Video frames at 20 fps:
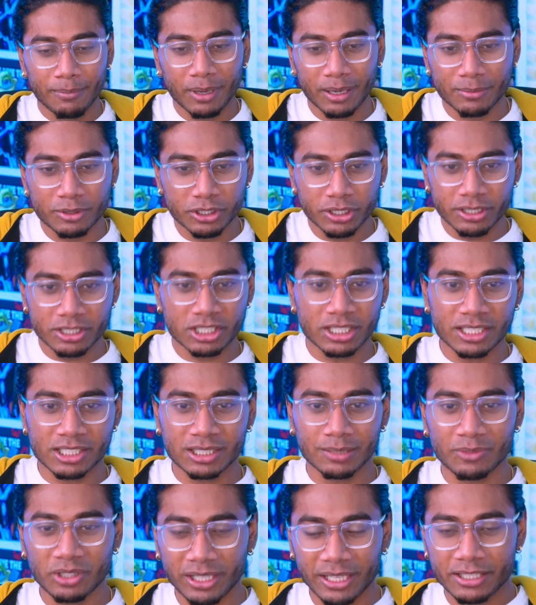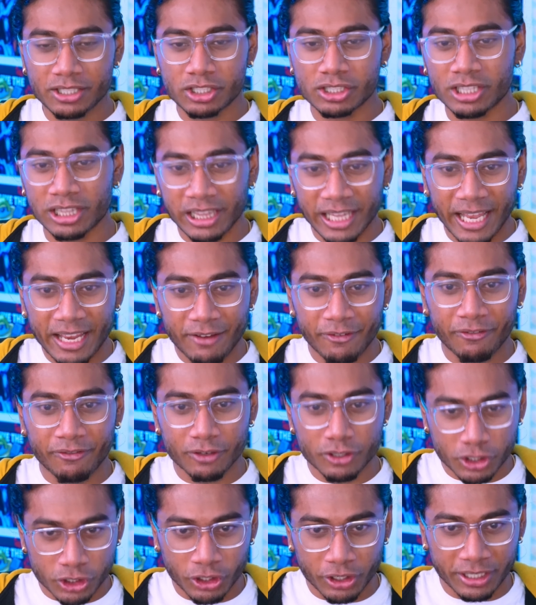but I'm sure it's not something like life
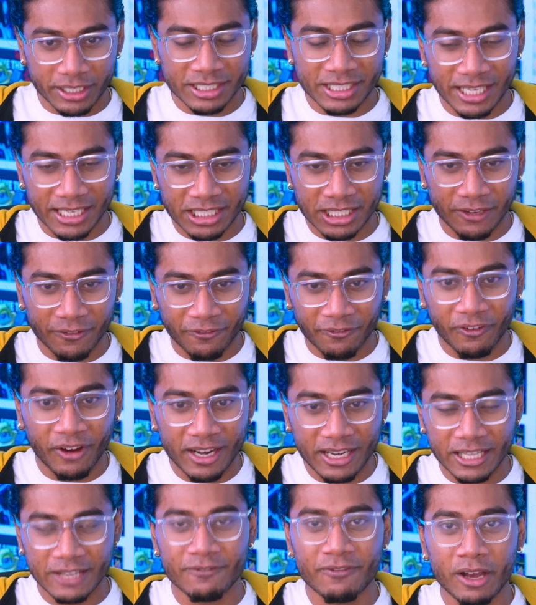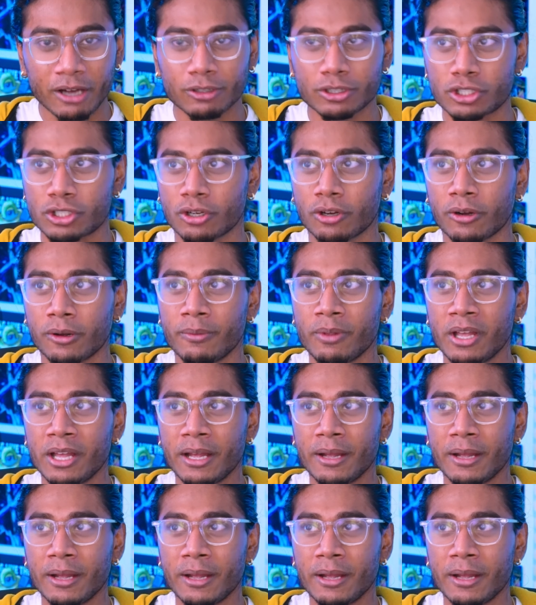Xerneas has to fight Yveltal